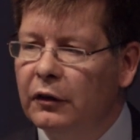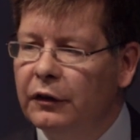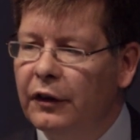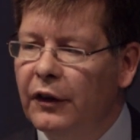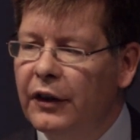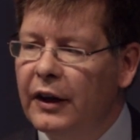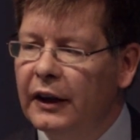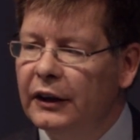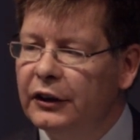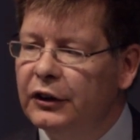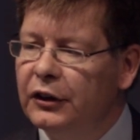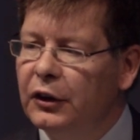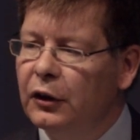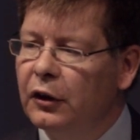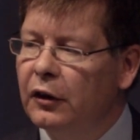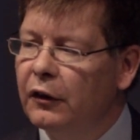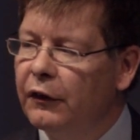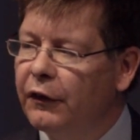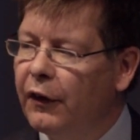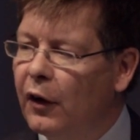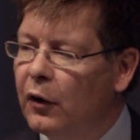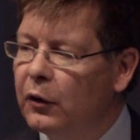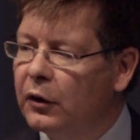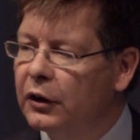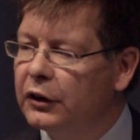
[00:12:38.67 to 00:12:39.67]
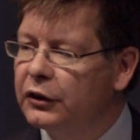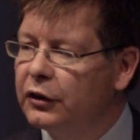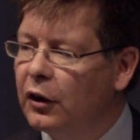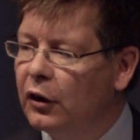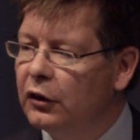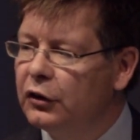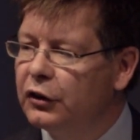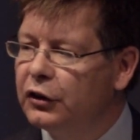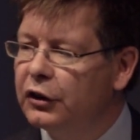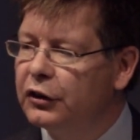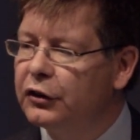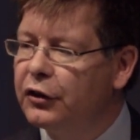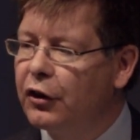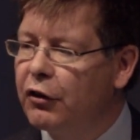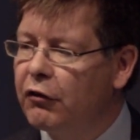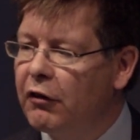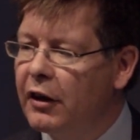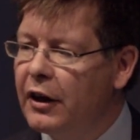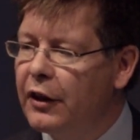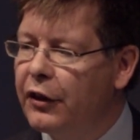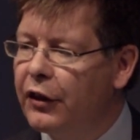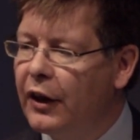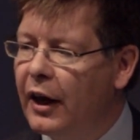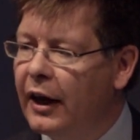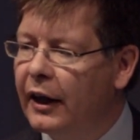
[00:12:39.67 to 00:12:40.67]
For this, you can focus on just
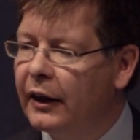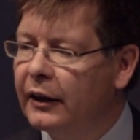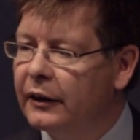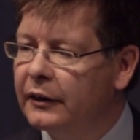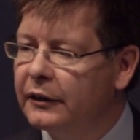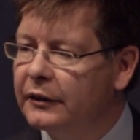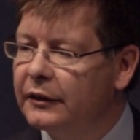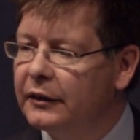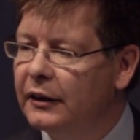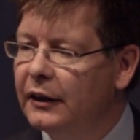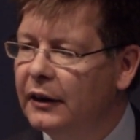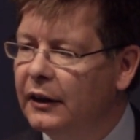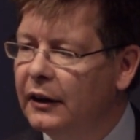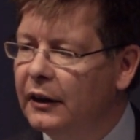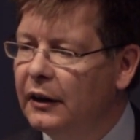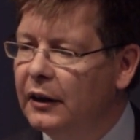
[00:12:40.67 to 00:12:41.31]
3 things,